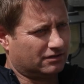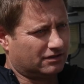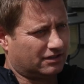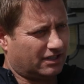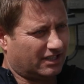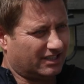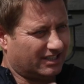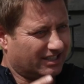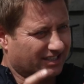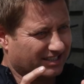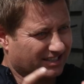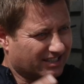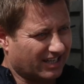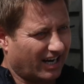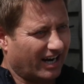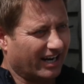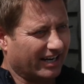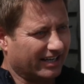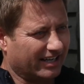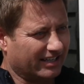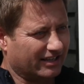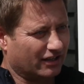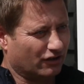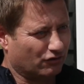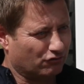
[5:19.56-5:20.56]
to
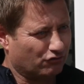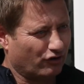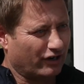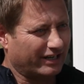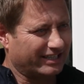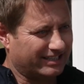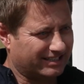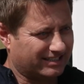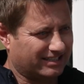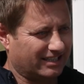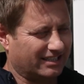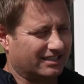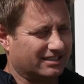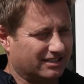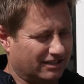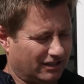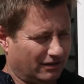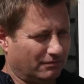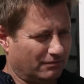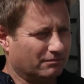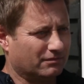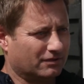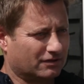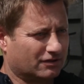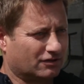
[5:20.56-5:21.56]
design the right
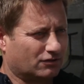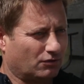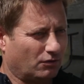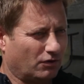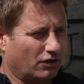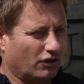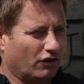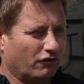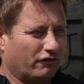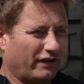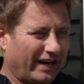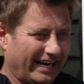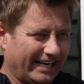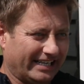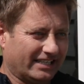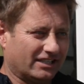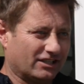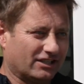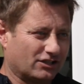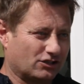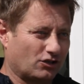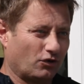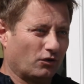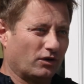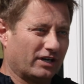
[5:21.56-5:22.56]
system so enough
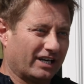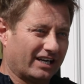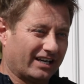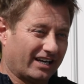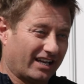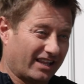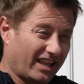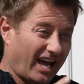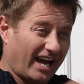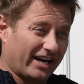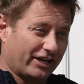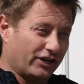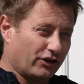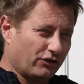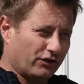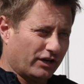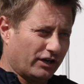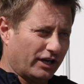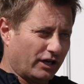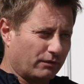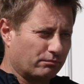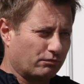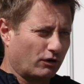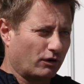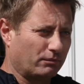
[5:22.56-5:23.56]
heat is going into that
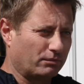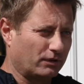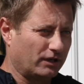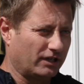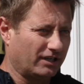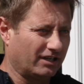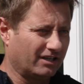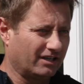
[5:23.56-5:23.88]
unique property.